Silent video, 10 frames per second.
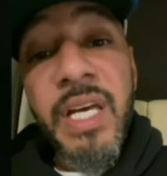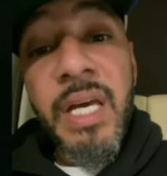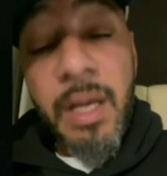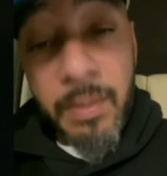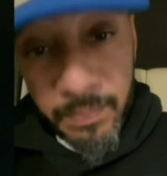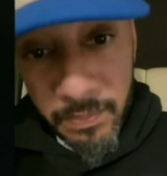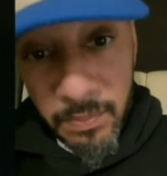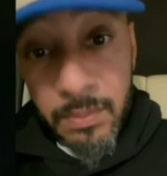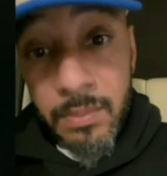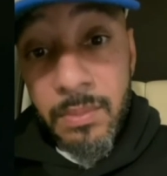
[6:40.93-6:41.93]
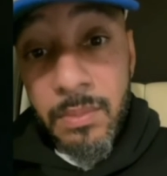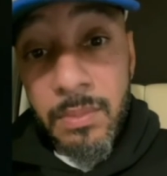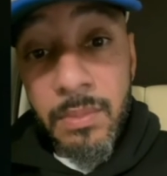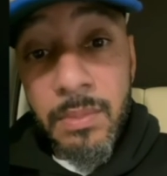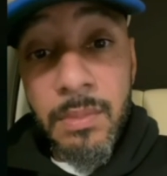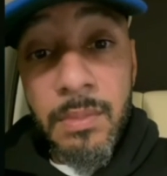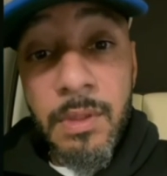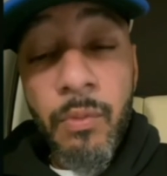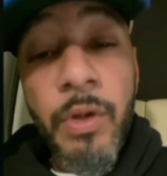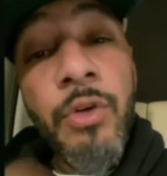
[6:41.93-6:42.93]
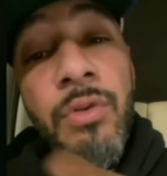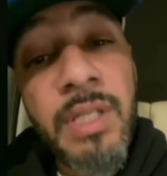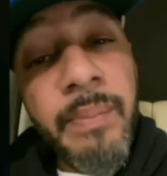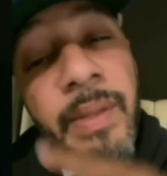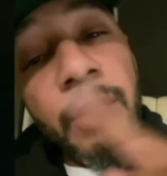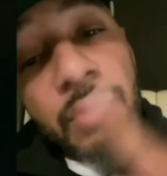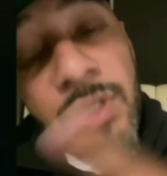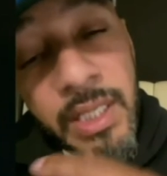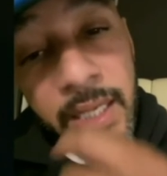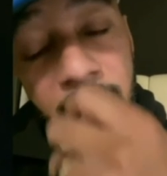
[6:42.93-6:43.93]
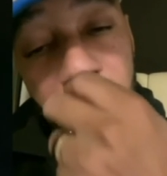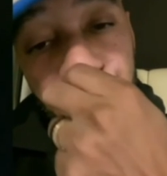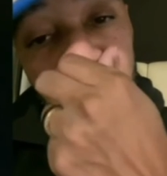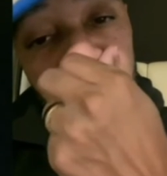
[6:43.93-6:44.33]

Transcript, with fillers: him. When you see me, you see him.